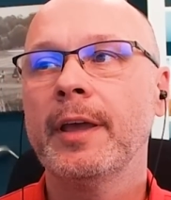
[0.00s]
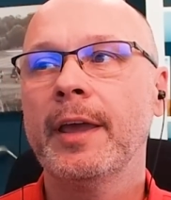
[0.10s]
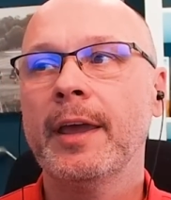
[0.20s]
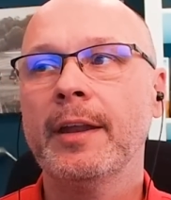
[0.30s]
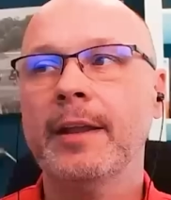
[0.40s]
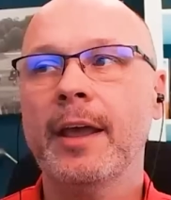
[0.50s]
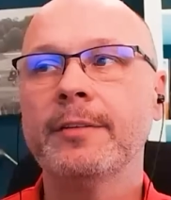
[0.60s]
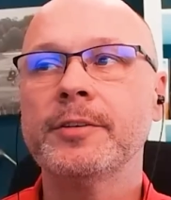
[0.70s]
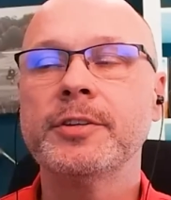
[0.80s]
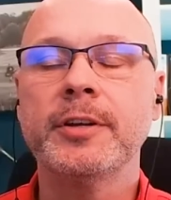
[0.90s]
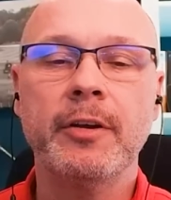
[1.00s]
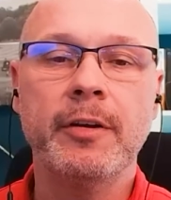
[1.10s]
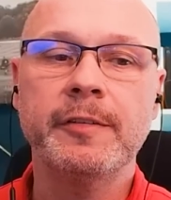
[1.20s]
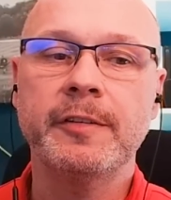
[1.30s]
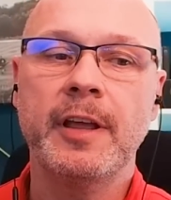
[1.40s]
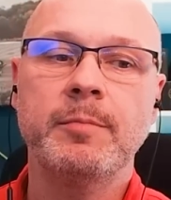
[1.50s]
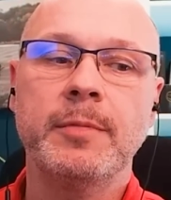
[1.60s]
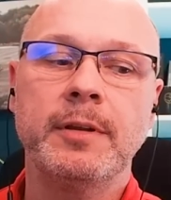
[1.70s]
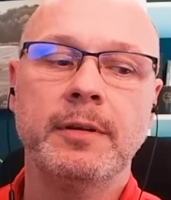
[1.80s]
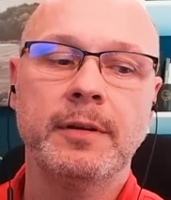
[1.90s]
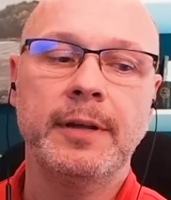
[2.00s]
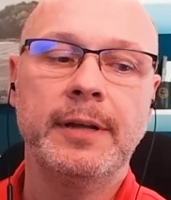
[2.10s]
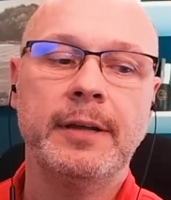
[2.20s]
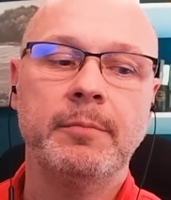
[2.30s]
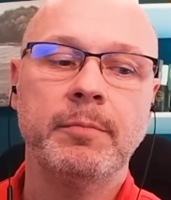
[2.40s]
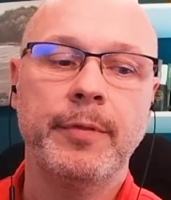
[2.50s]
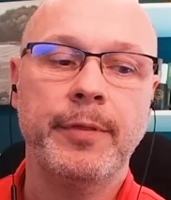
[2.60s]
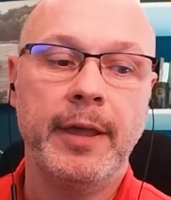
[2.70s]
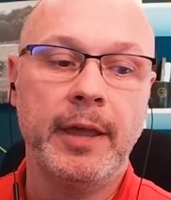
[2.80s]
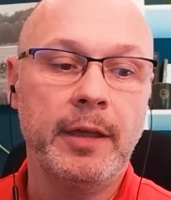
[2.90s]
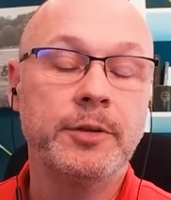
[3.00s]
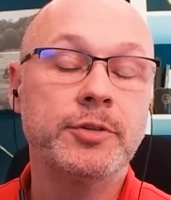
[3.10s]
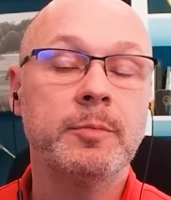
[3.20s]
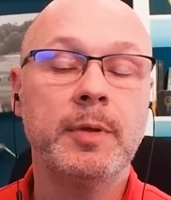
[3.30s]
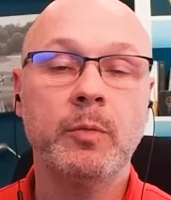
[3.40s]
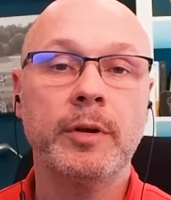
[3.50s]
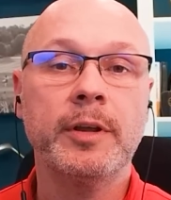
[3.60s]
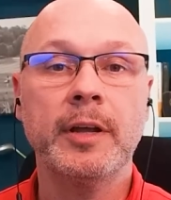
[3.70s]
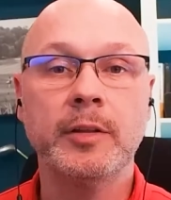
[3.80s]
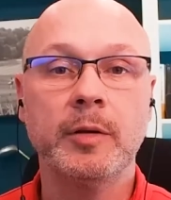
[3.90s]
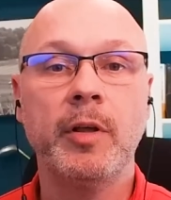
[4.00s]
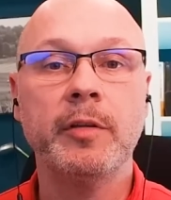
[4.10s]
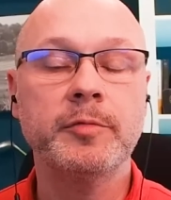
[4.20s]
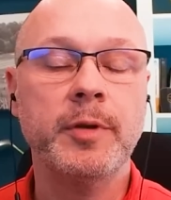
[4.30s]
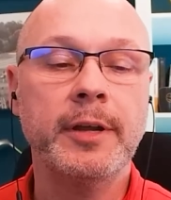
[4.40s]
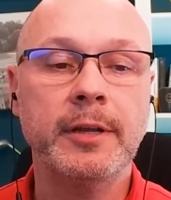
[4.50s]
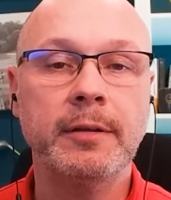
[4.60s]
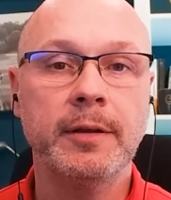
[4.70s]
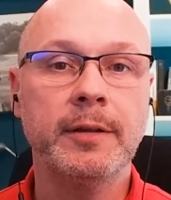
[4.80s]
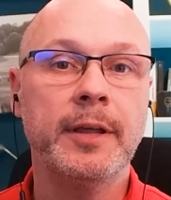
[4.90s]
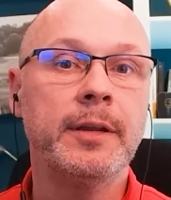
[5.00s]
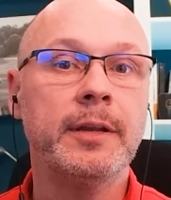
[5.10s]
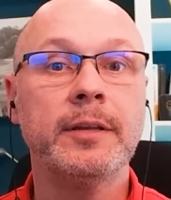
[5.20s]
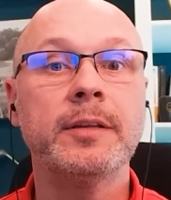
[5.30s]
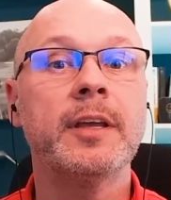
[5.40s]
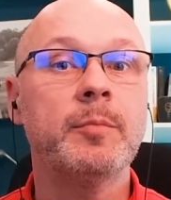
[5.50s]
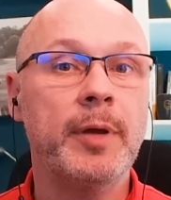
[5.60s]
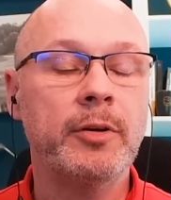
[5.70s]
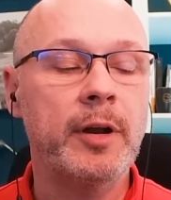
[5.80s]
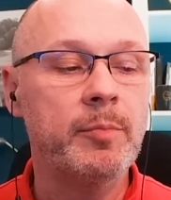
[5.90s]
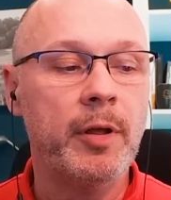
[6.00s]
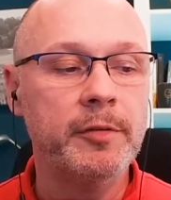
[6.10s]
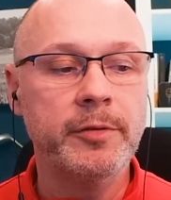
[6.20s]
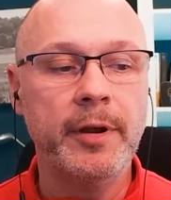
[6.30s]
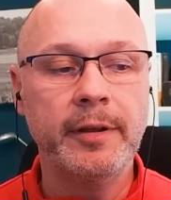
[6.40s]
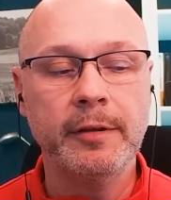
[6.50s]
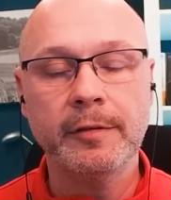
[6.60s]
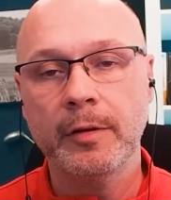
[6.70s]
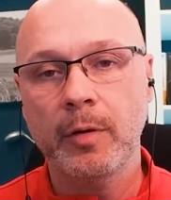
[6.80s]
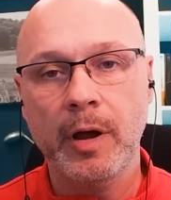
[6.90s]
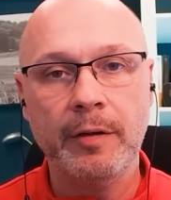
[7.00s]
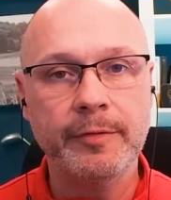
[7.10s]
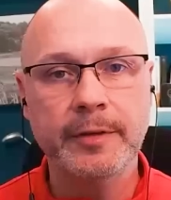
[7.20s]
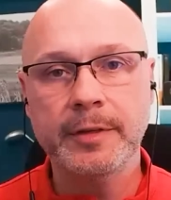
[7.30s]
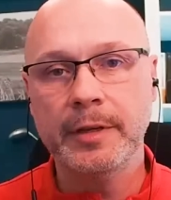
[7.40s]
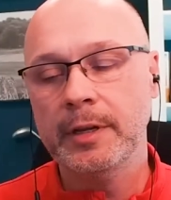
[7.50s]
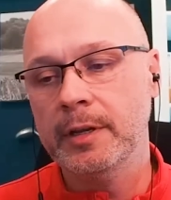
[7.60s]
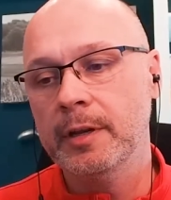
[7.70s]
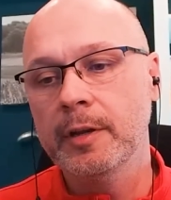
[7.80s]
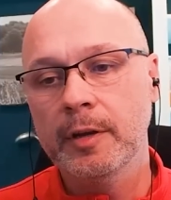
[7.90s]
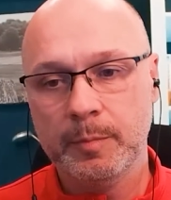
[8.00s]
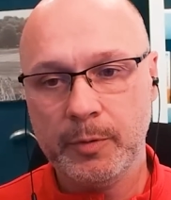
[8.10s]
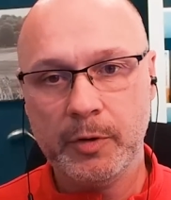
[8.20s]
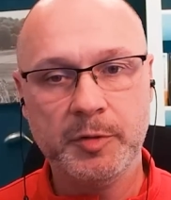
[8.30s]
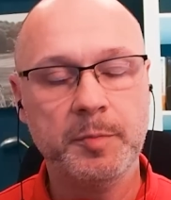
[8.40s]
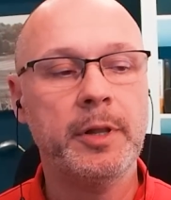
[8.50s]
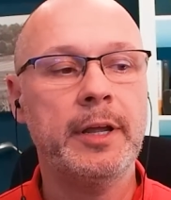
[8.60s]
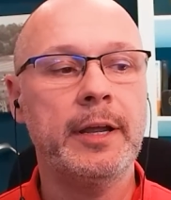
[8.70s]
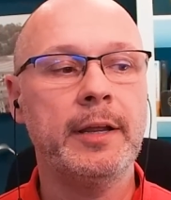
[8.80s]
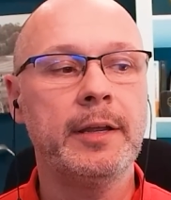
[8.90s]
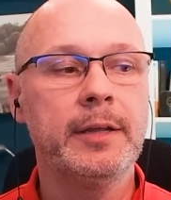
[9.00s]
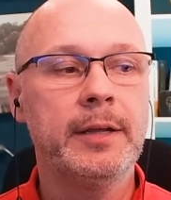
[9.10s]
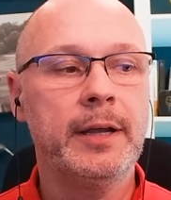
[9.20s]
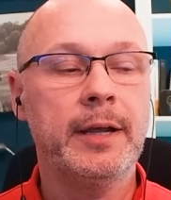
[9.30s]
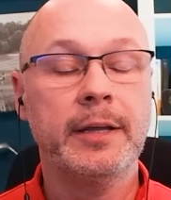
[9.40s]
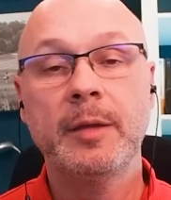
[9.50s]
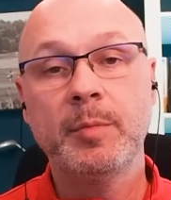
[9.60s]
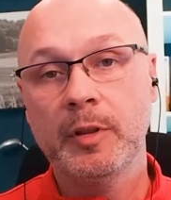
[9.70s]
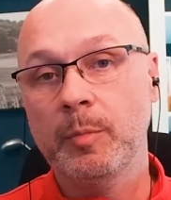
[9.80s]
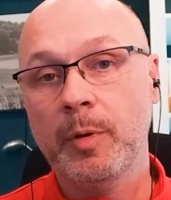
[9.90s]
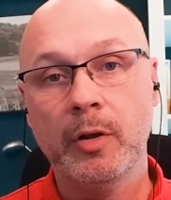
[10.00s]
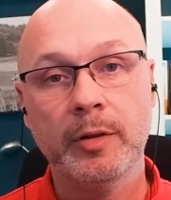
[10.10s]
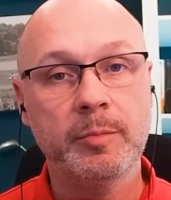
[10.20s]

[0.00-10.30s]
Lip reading: Mm-hmm. And as a generic statement, they should be working on their ball striking, and they need to get better at ball striking. So off the tee, approach play, keeping the ball in